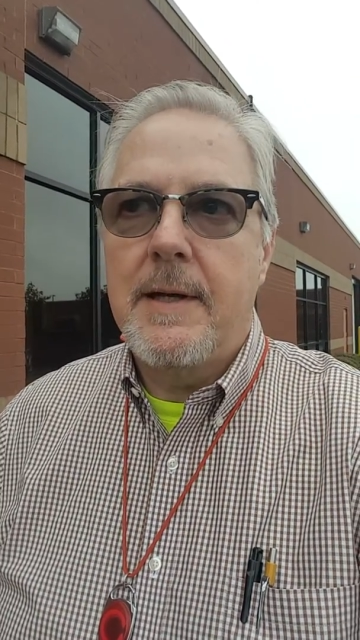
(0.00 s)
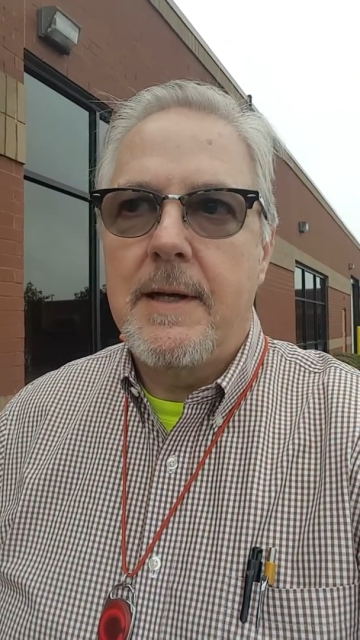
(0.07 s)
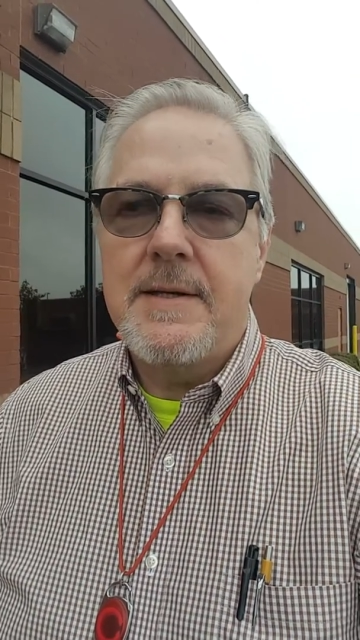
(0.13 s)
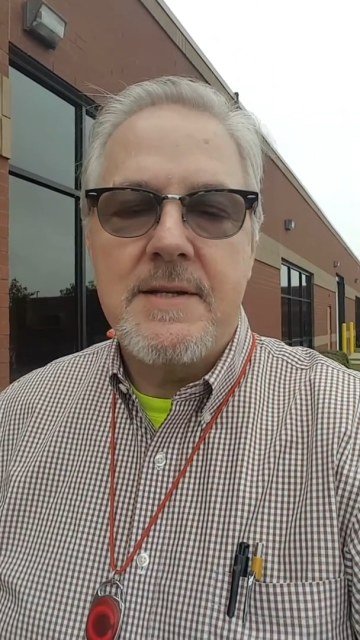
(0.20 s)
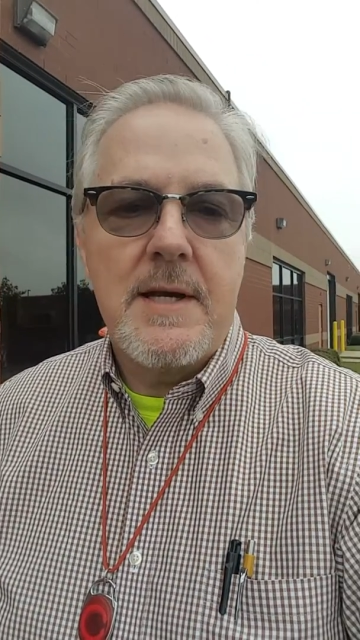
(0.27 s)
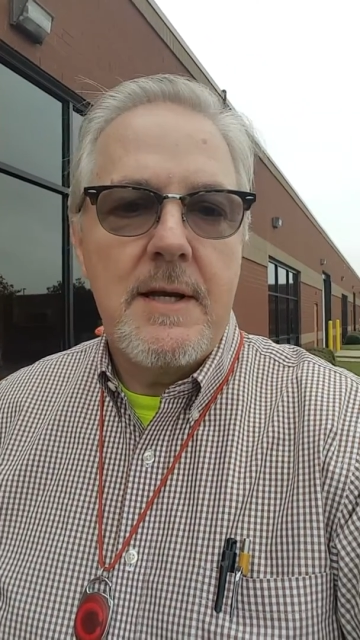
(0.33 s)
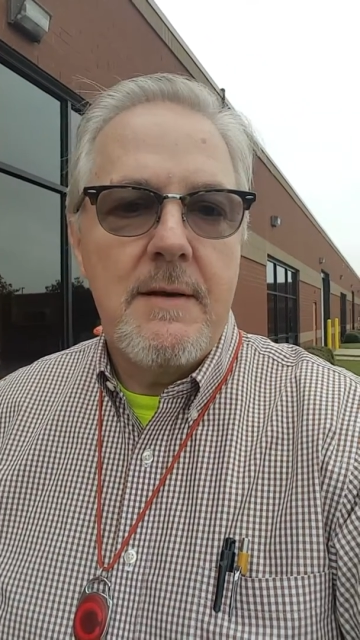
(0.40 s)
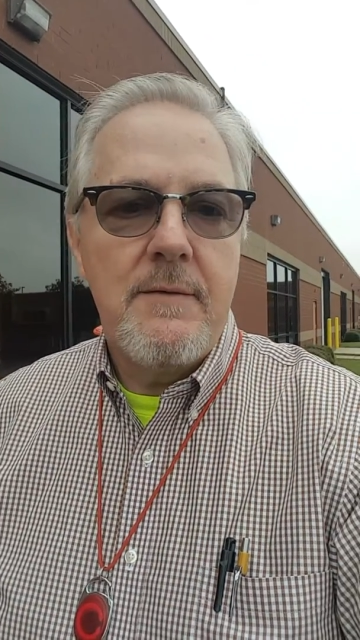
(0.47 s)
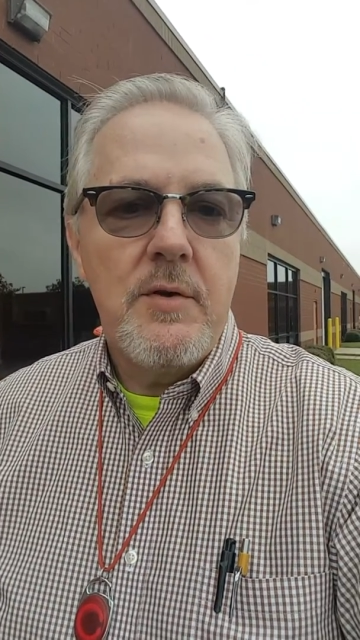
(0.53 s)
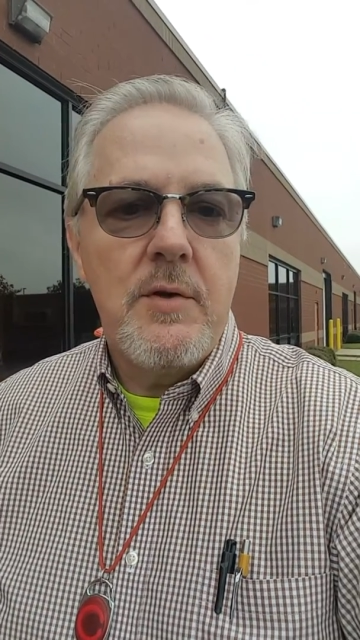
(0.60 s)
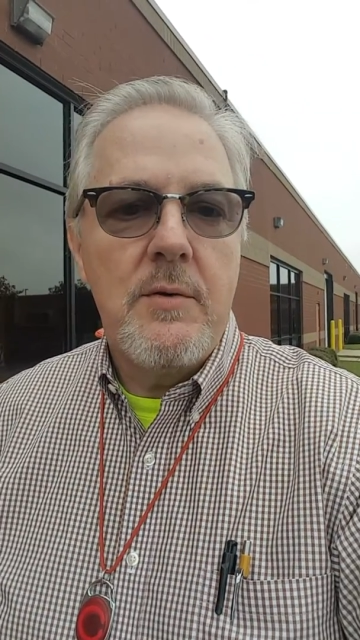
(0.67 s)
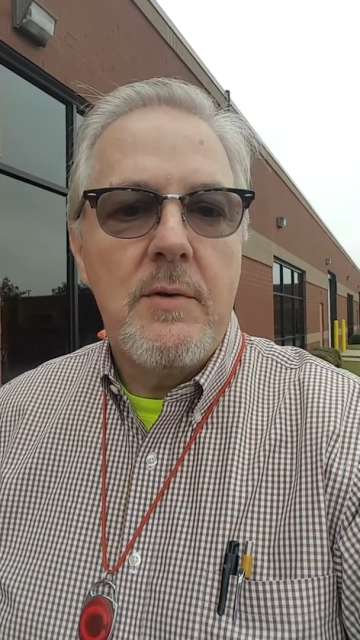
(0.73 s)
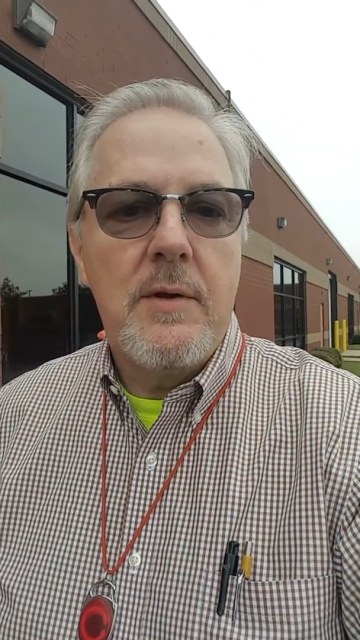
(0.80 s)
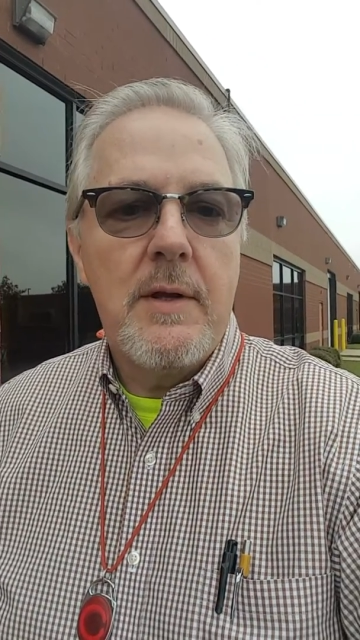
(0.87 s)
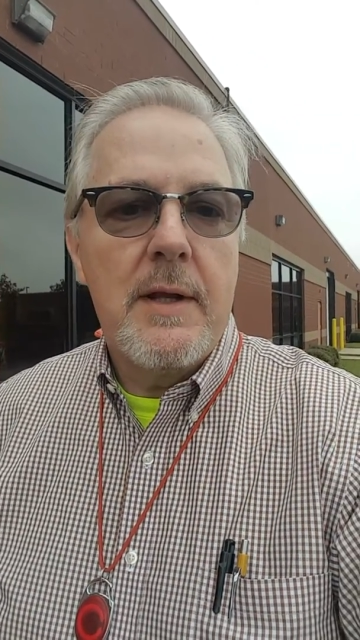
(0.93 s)
as any of
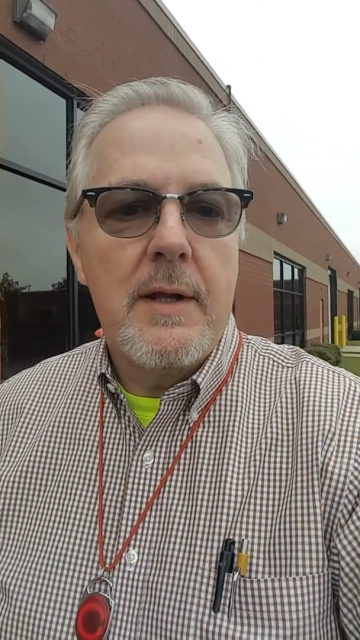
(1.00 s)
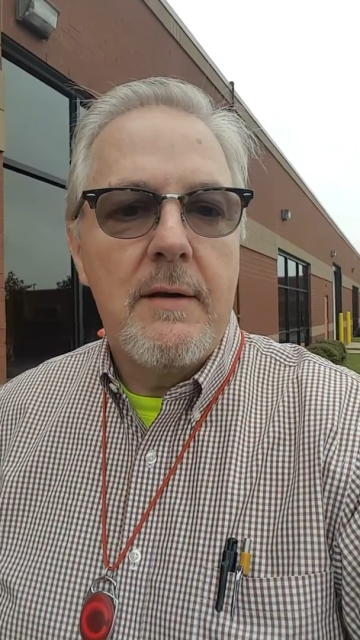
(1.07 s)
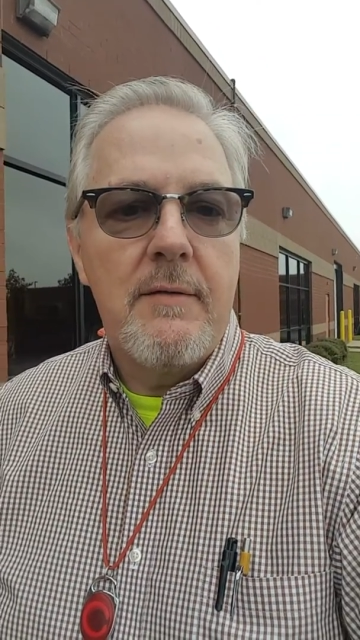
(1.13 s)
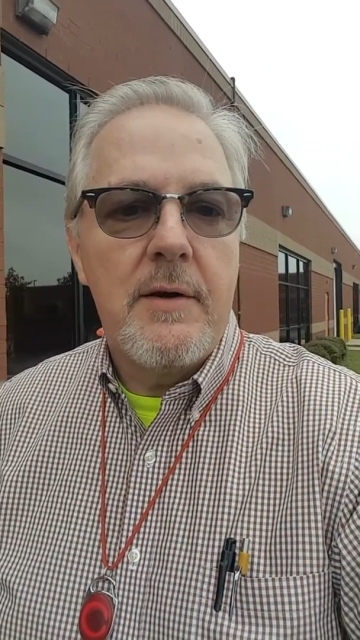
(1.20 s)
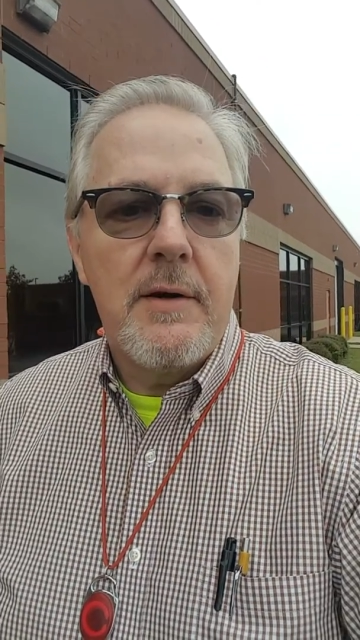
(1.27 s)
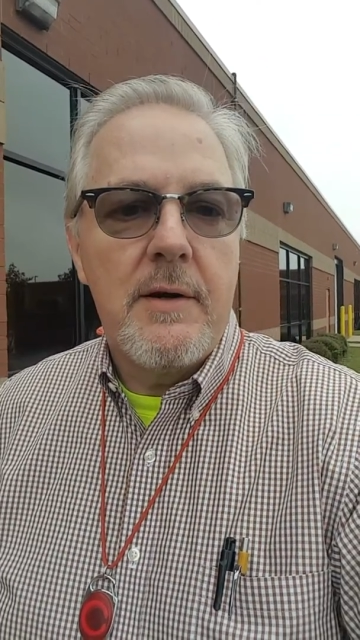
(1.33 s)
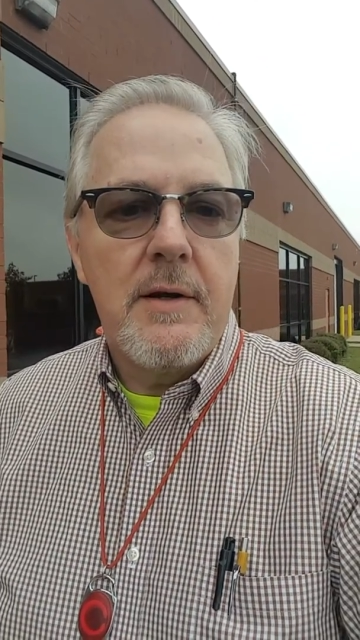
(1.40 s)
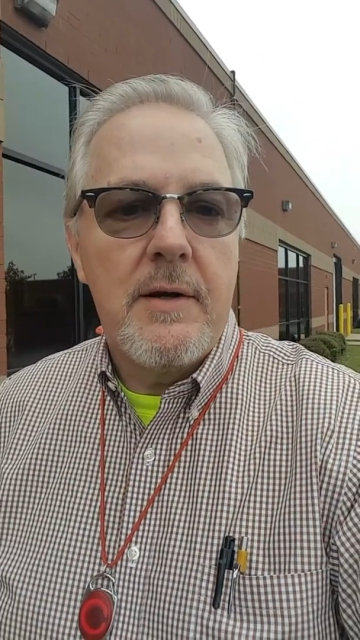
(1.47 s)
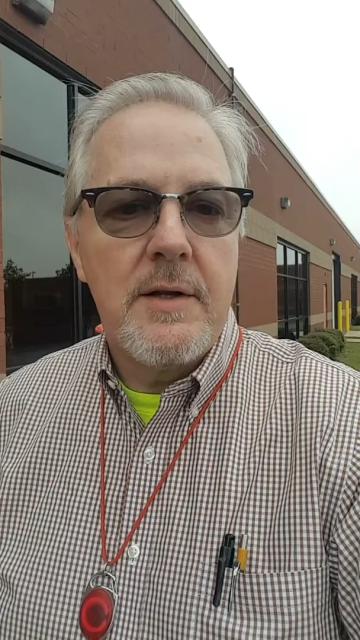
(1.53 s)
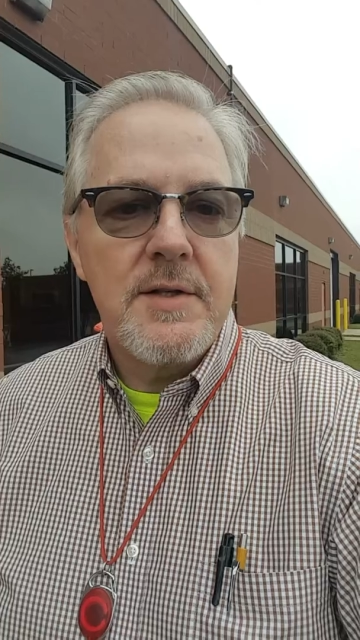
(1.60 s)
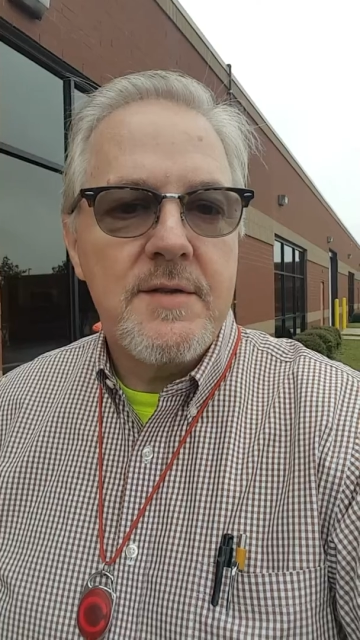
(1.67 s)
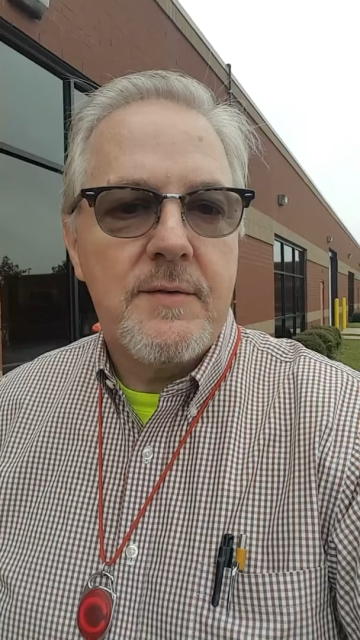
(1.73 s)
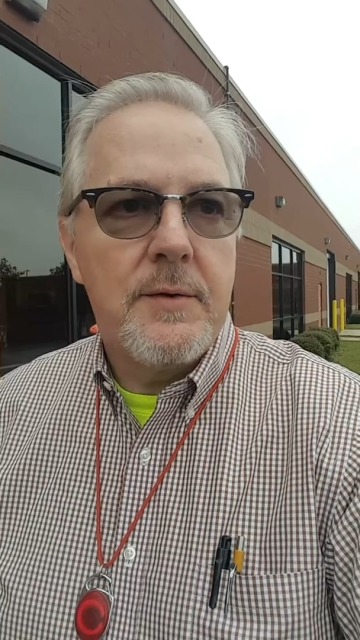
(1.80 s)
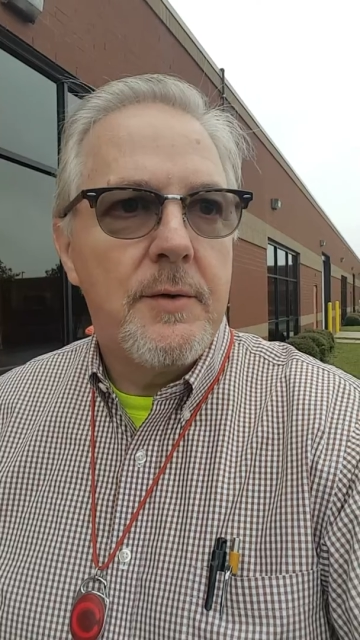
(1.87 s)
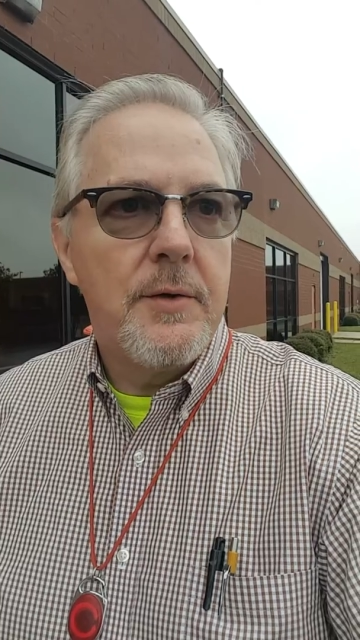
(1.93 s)
you that live here in
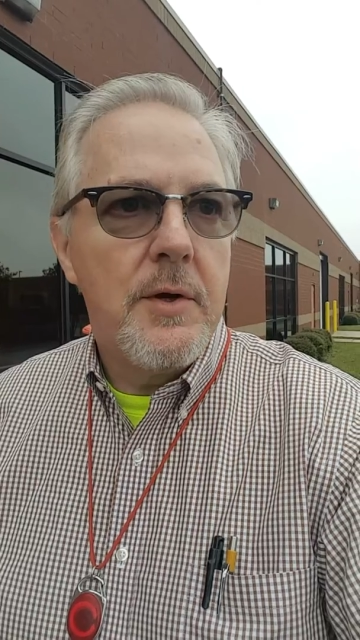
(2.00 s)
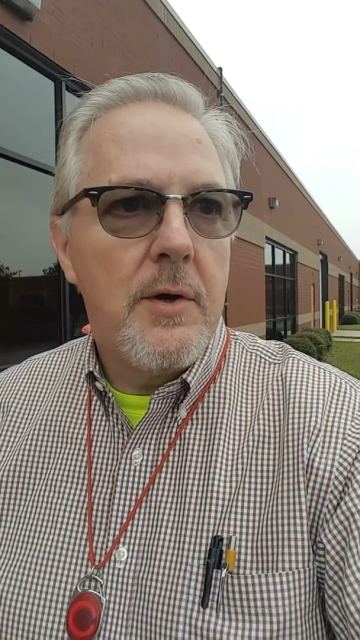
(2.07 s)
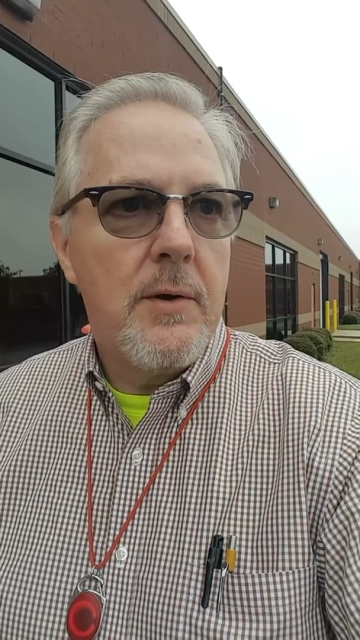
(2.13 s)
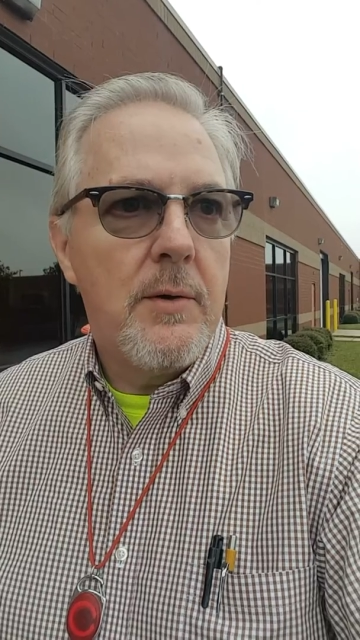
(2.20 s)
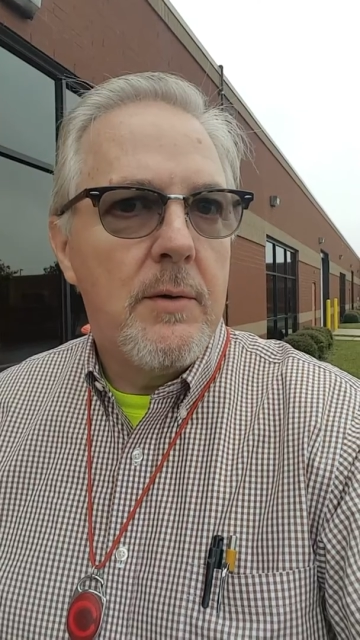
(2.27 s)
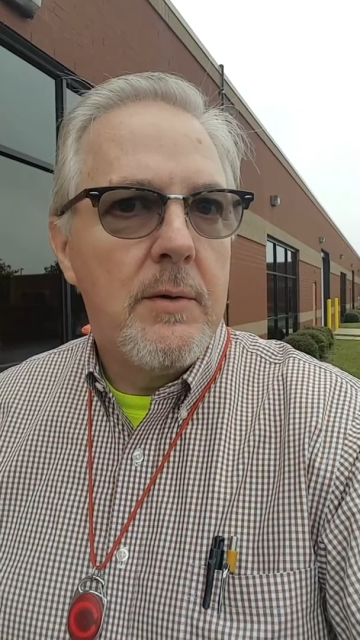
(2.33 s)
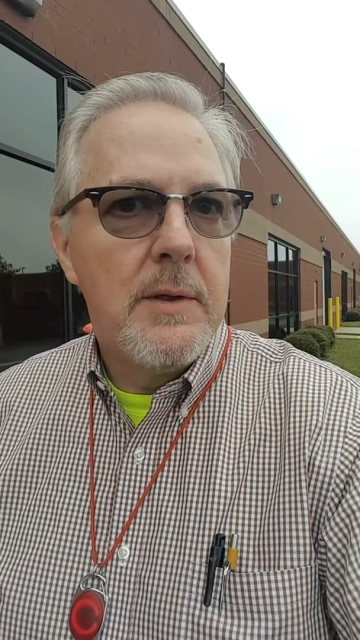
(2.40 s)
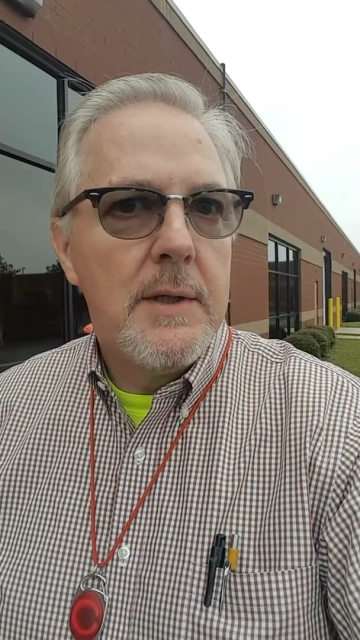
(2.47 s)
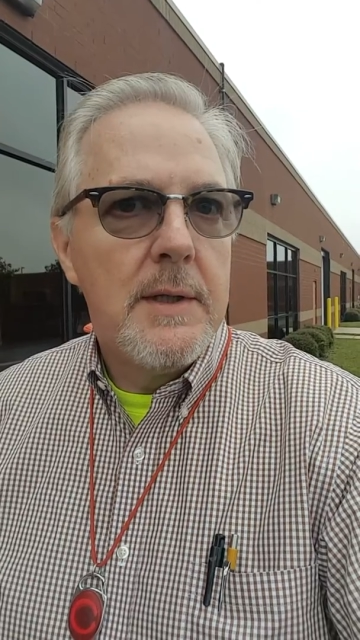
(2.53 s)
Huntsville know,